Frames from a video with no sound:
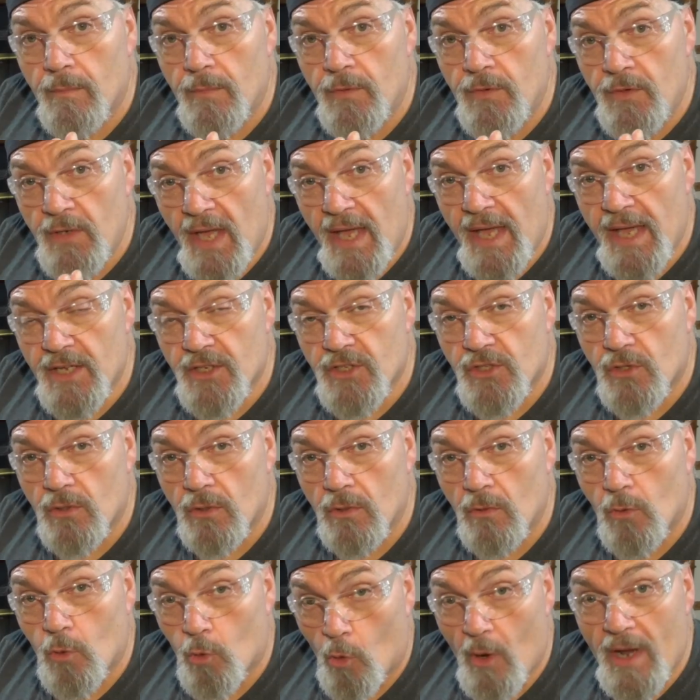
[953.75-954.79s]
next
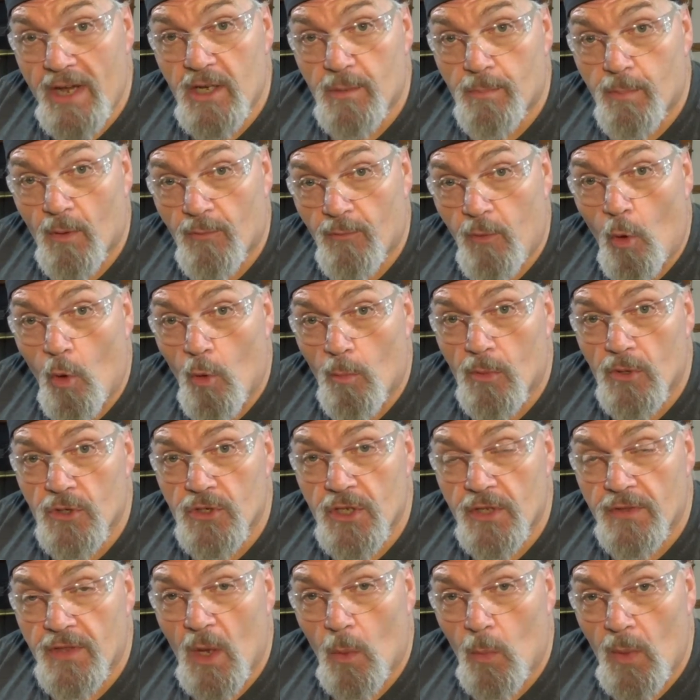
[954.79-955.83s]
great
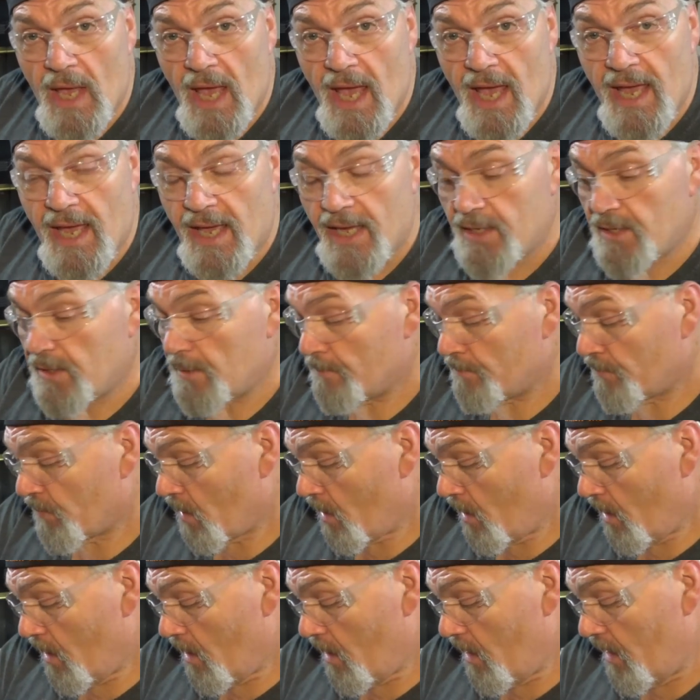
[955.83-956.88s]
performers that we had
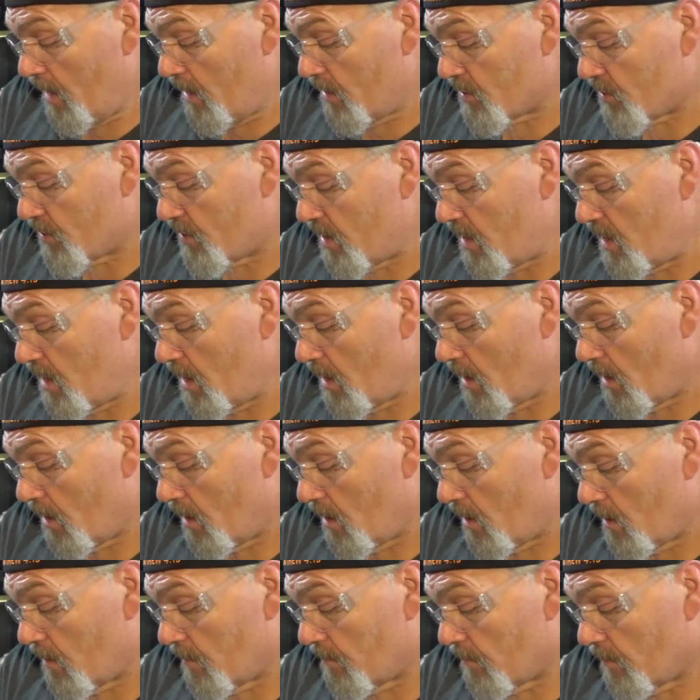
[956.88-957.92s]
is the
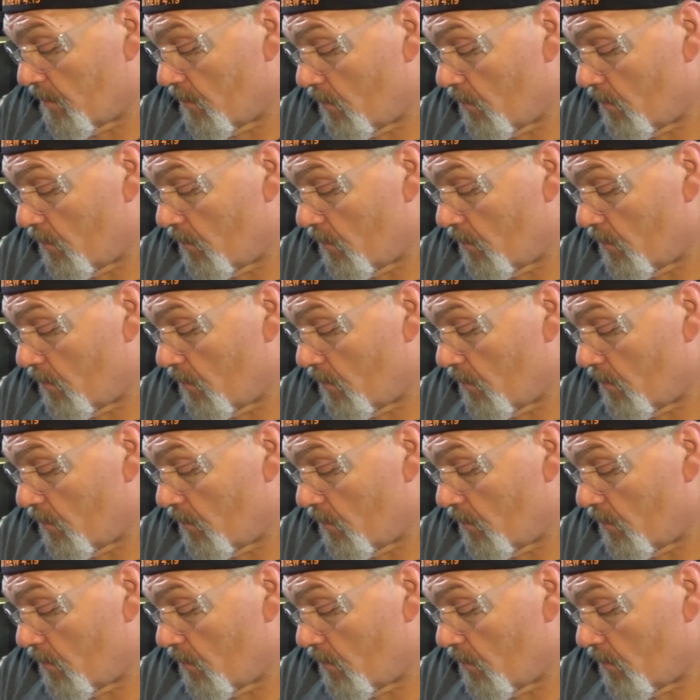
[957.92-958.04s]
uh,